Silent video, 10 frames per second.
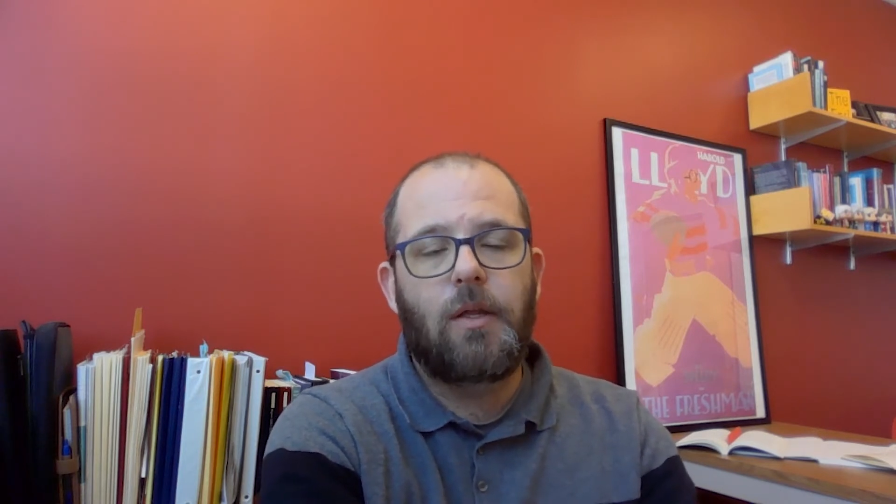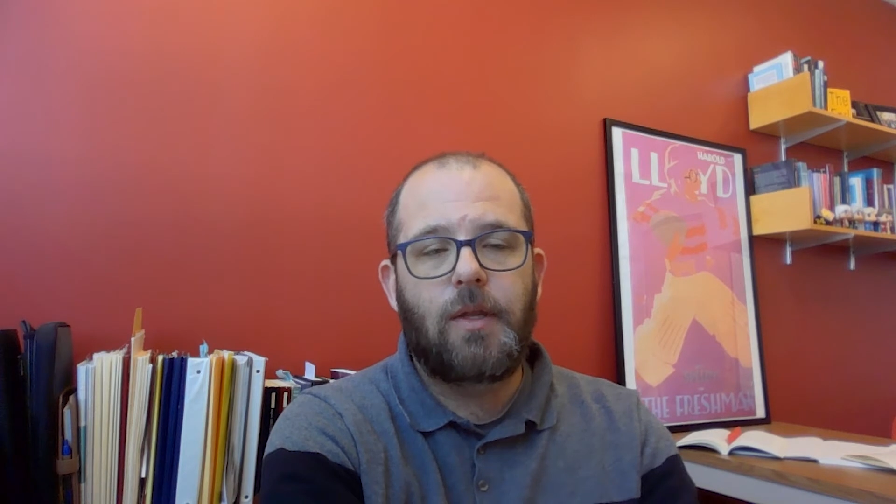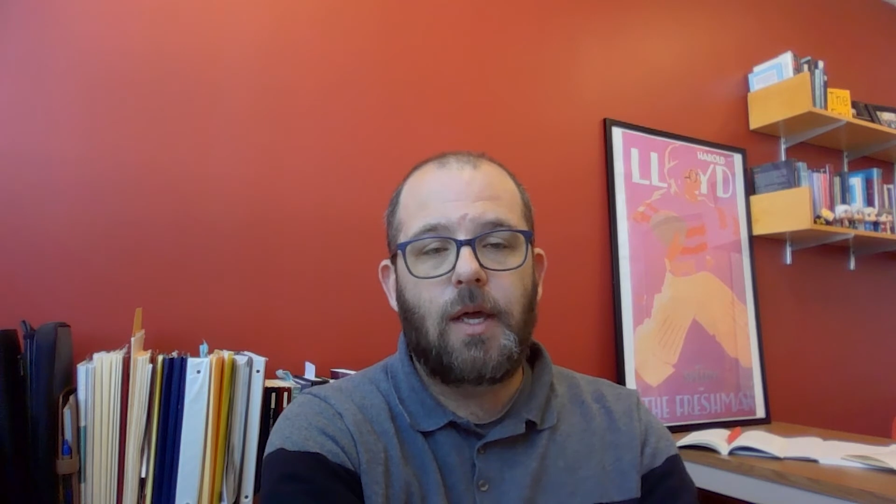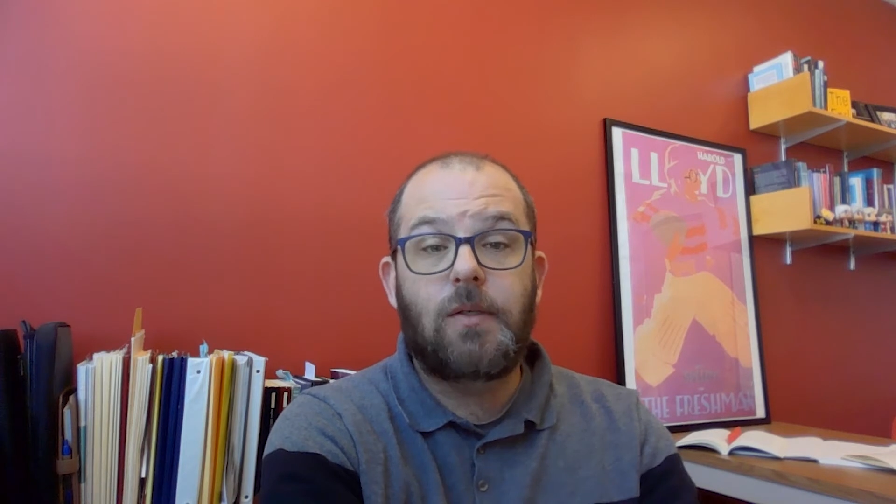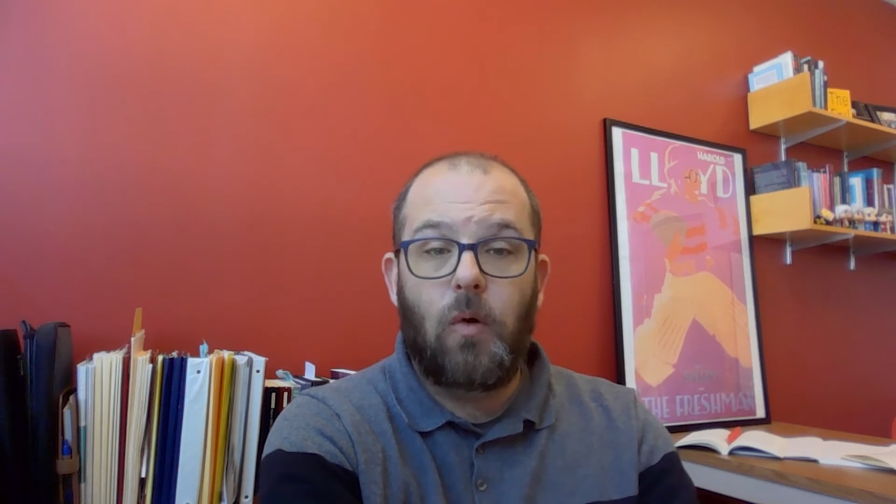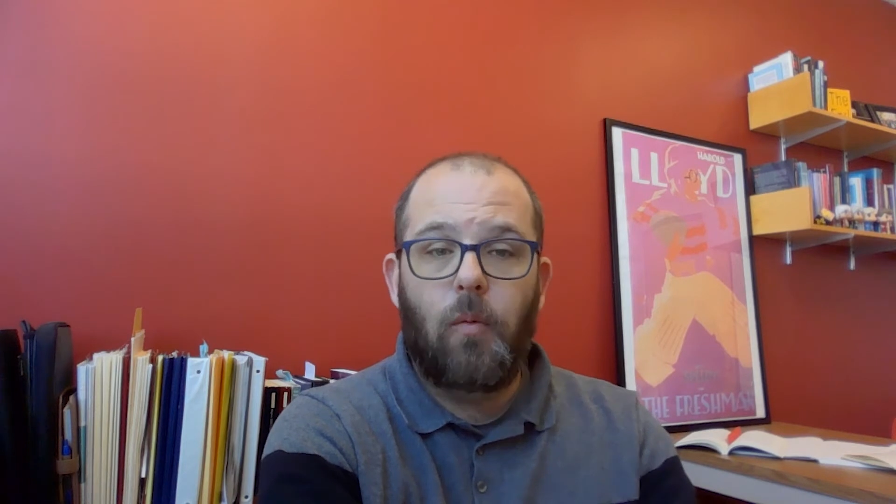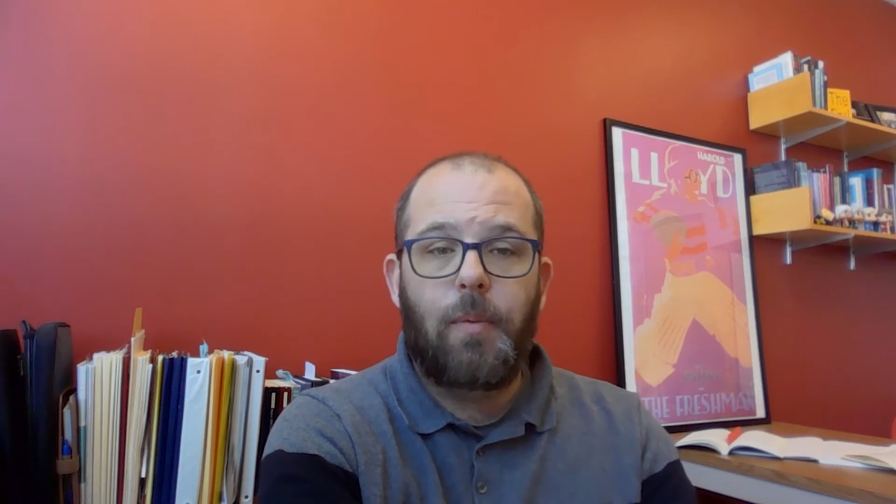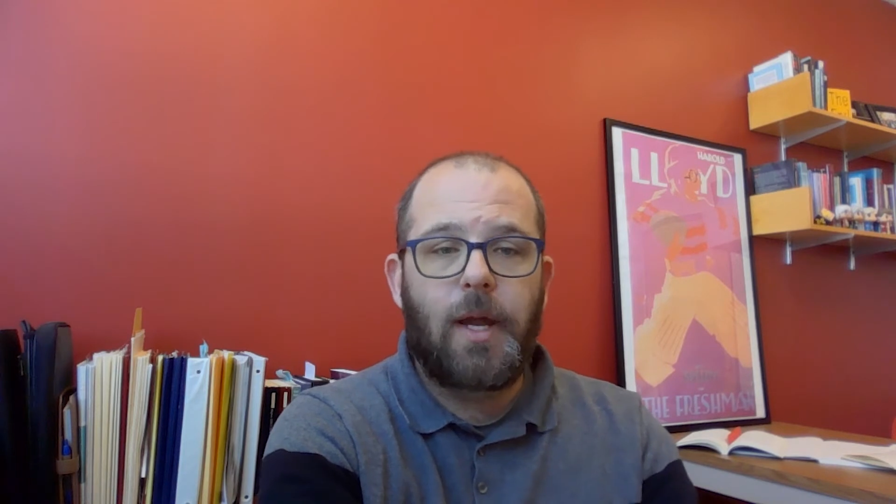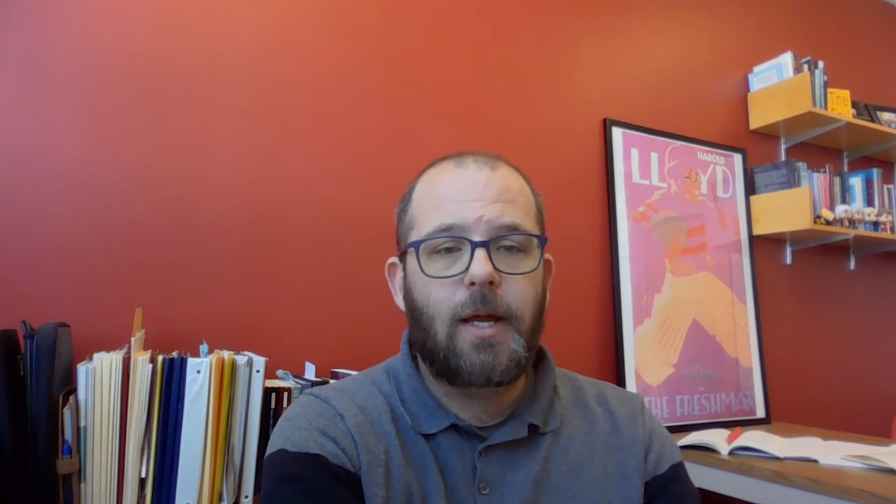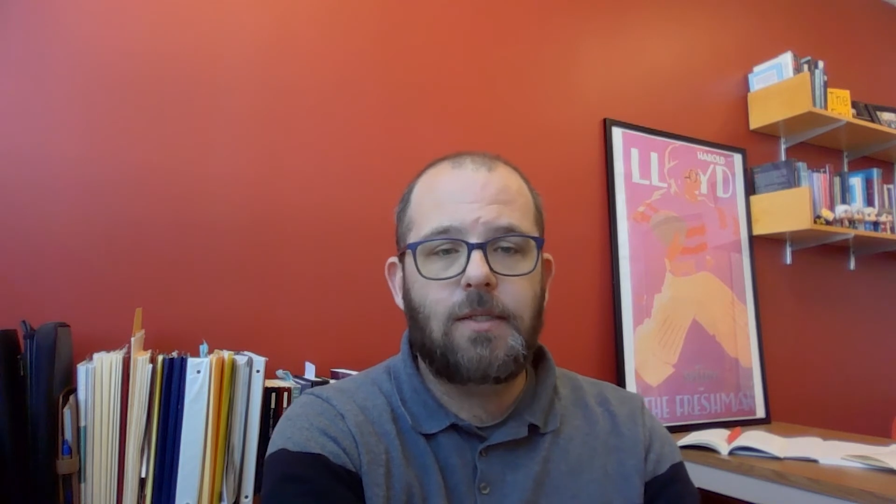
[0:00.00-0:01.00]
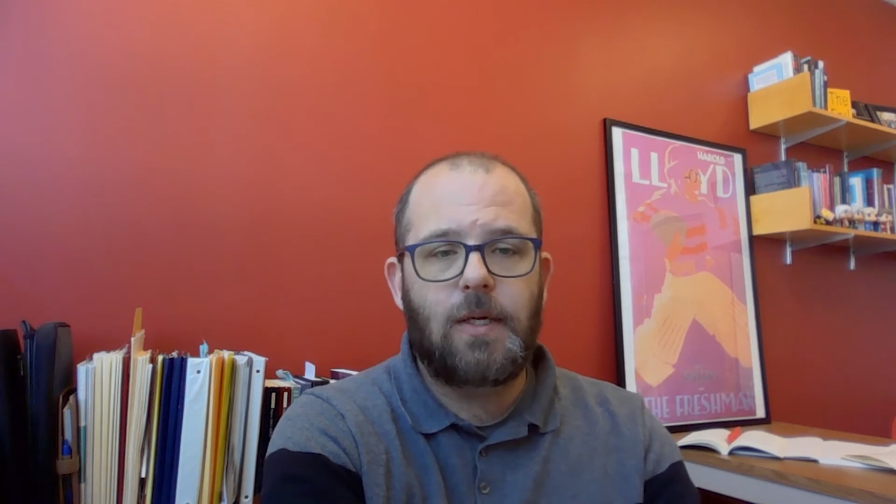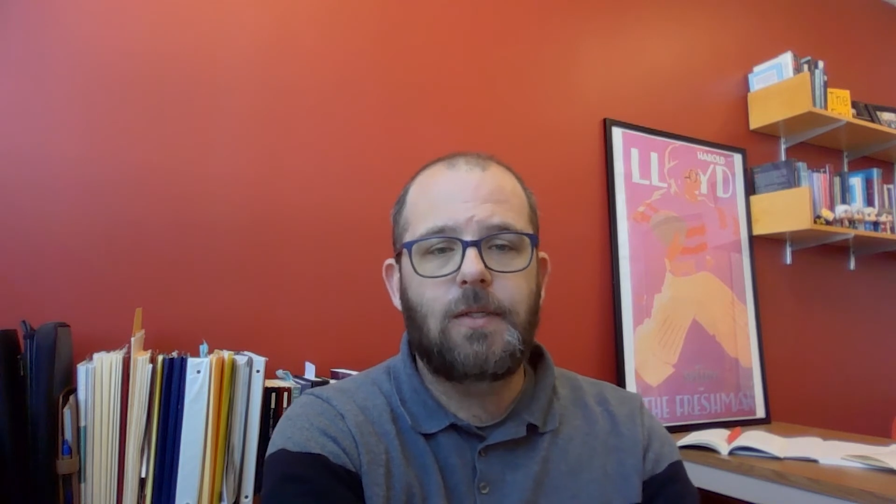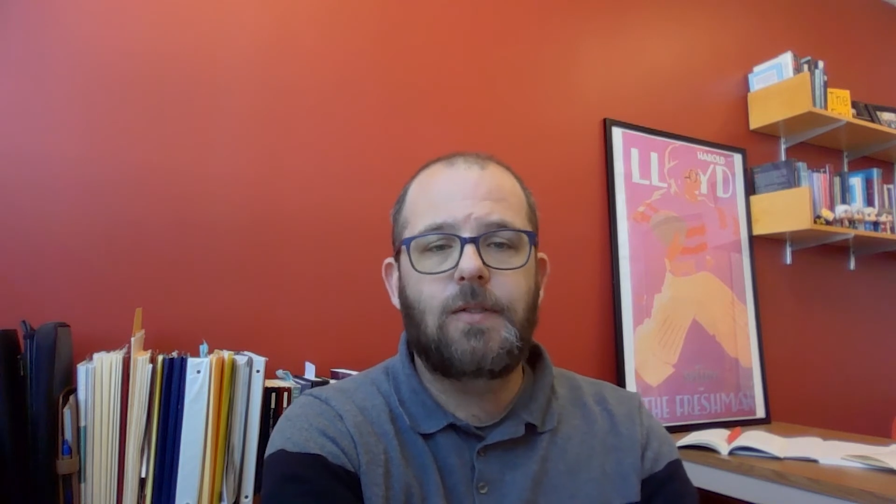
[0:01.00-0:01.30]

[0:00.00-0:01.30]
that's open access.